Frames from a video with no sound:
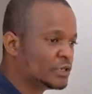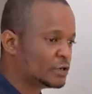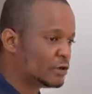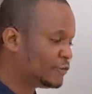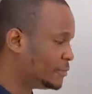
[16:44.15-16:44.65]

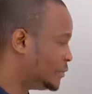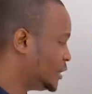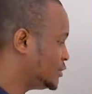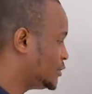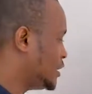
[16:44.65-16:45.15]
or from
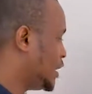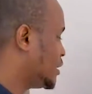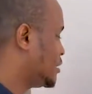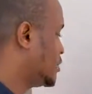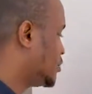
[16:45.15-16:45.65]
any other
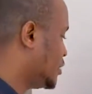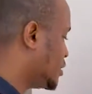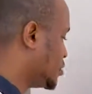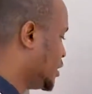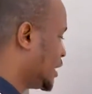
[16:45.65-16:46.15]

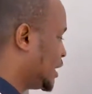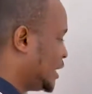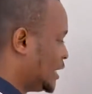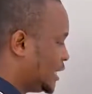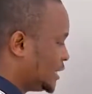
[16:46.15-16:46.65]
connection like
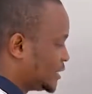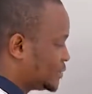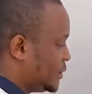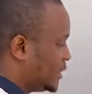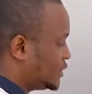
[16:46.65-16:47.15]
I
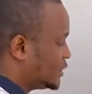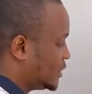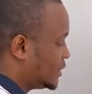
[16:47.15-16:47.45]
explained.